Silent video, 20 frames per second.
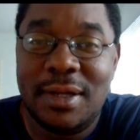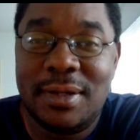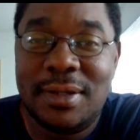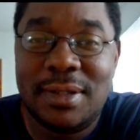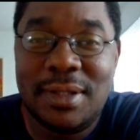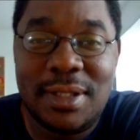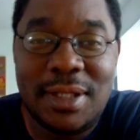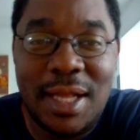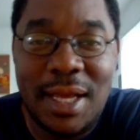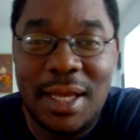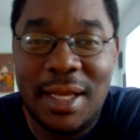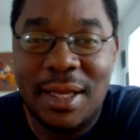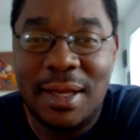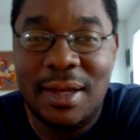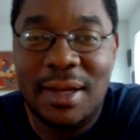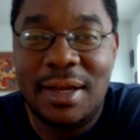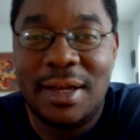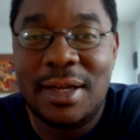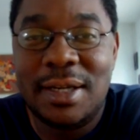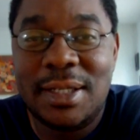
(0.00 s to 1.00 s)
It was like
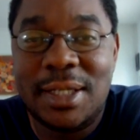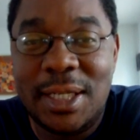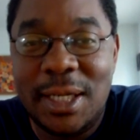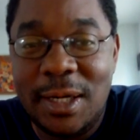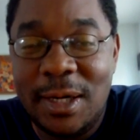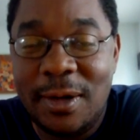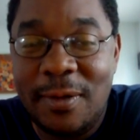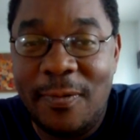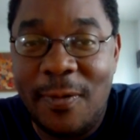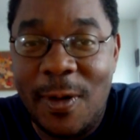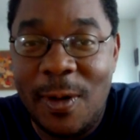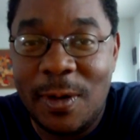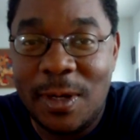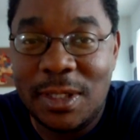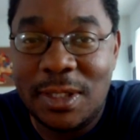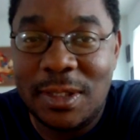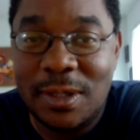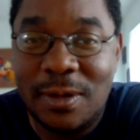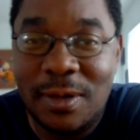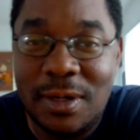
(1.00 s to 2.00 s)
cheering
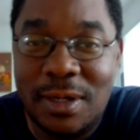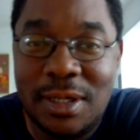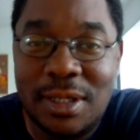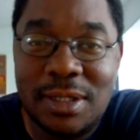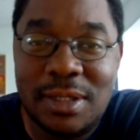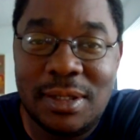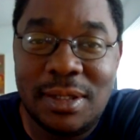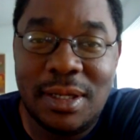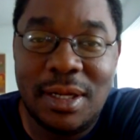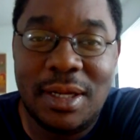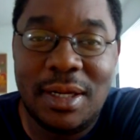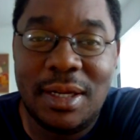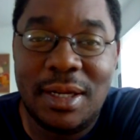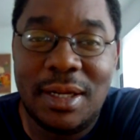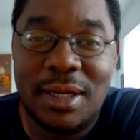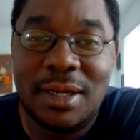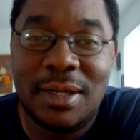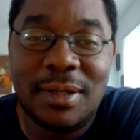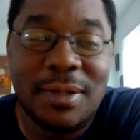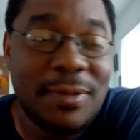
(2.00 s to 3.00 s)
Phocus on, and
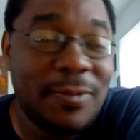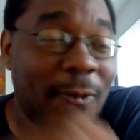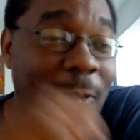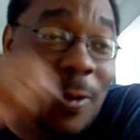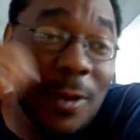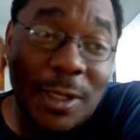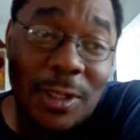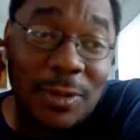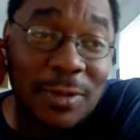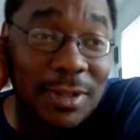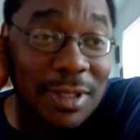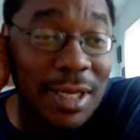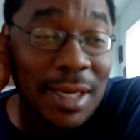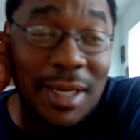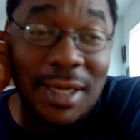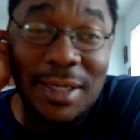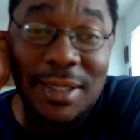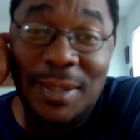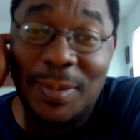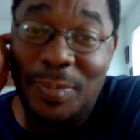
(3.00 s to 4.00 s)
then Phocus was
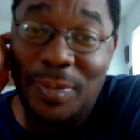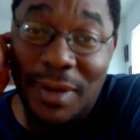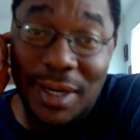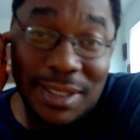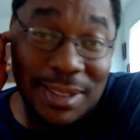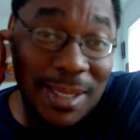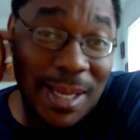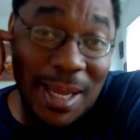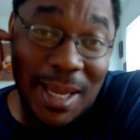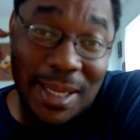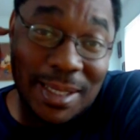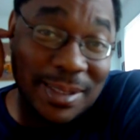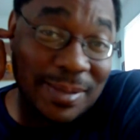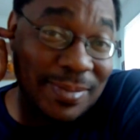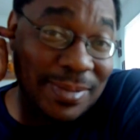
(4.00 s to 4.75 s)
getting into Brett's ass.